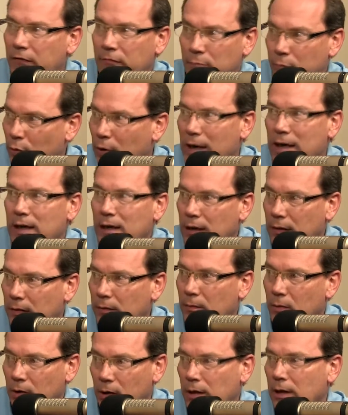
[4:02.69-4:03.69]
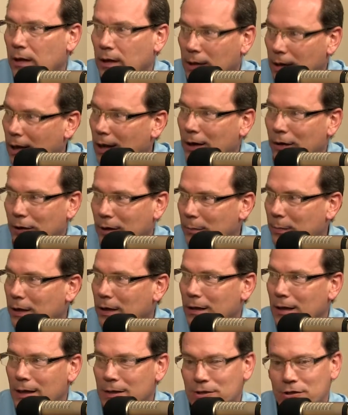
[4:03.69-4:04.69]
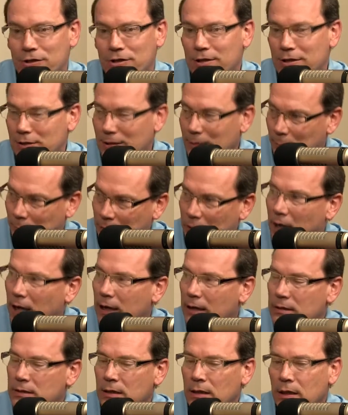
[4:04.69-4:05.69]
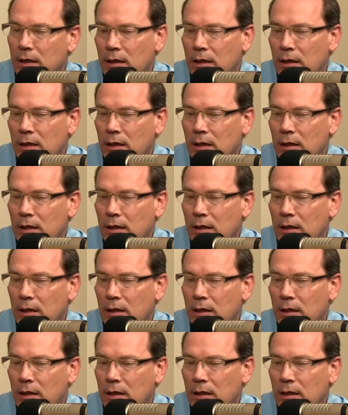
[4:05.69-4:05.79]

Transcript: of breaking the market down. I mean, that's just complex.